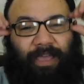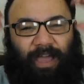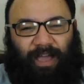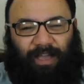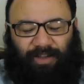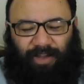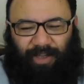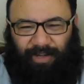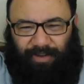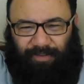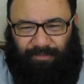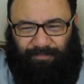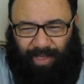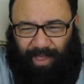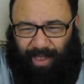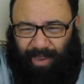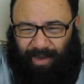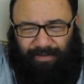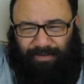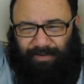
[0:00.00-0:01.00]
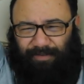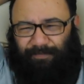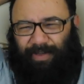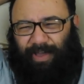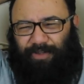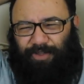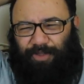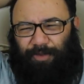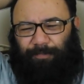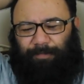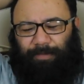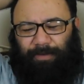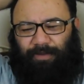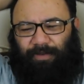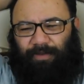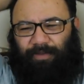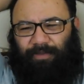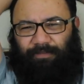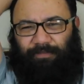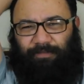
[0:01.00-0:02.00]
are kind of undervalued,
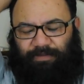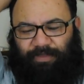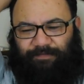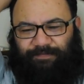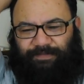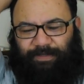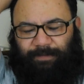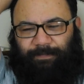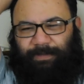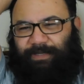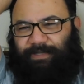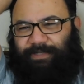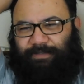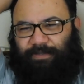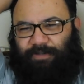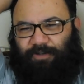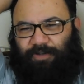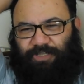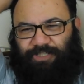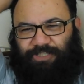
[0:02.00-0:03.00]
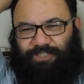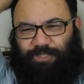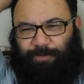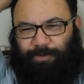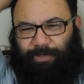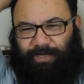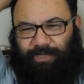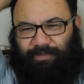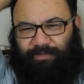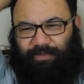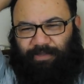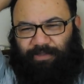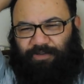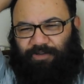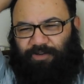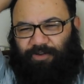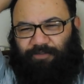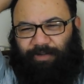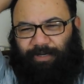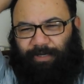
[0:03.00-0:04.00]
because if something doesn't cost you anything, you
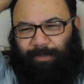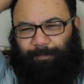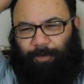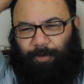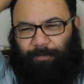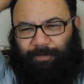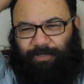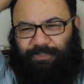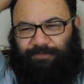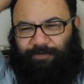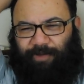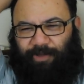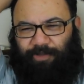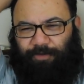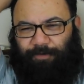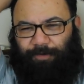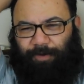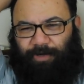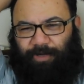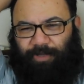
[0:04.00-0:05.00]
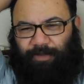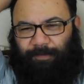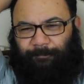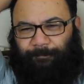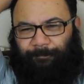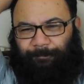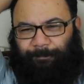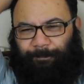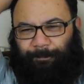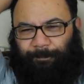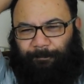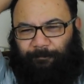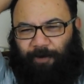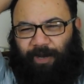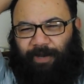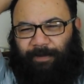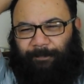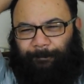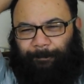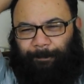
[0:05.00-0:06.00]
don't really put much value on it,
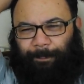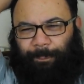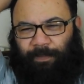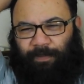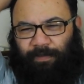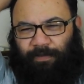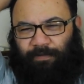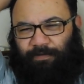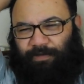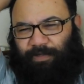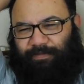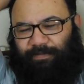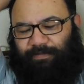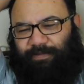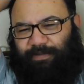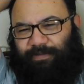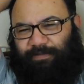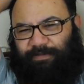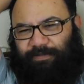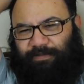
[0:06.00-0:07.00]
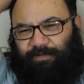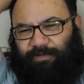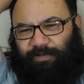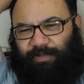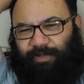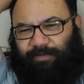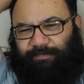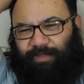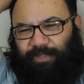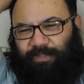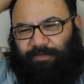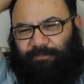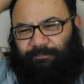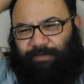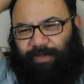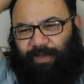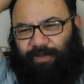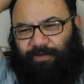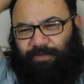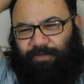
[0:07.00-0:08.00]
right? Like the things in your life that you
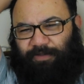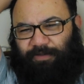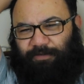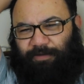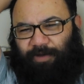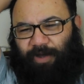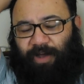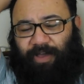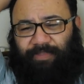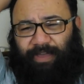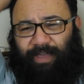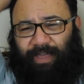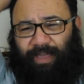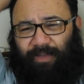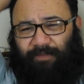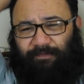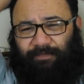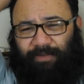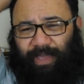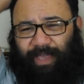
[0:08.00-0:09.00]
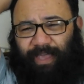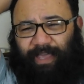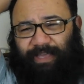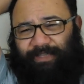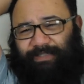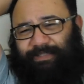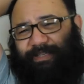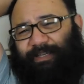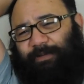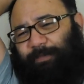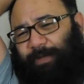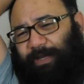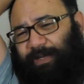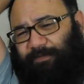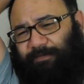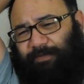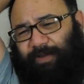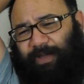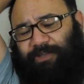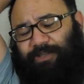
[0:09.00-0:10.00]
value either have a
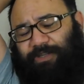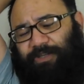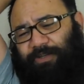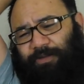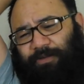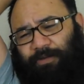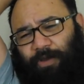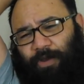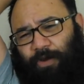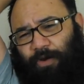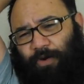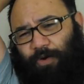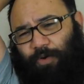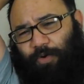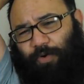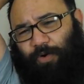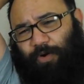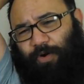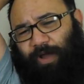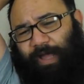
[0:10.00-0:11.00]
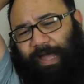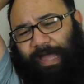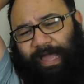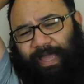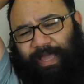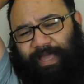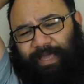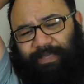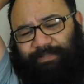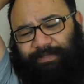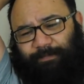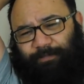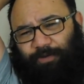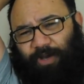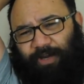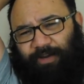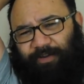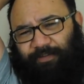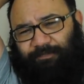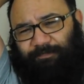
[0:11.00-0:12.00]
sentimental value or some
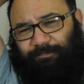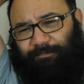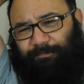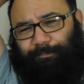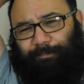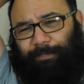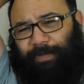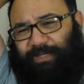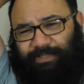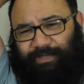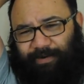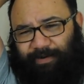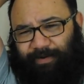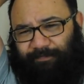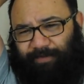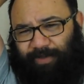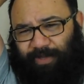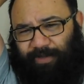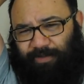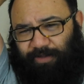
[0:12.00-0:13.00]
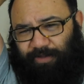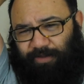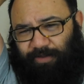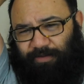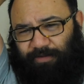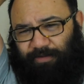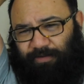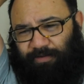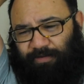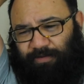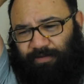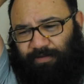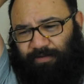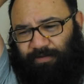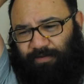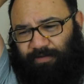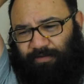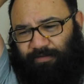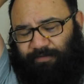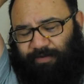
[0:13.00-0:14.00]
kind of monetary value,
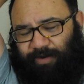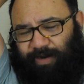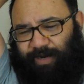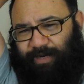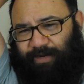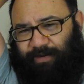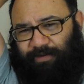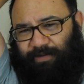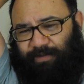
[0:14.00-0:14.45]
right?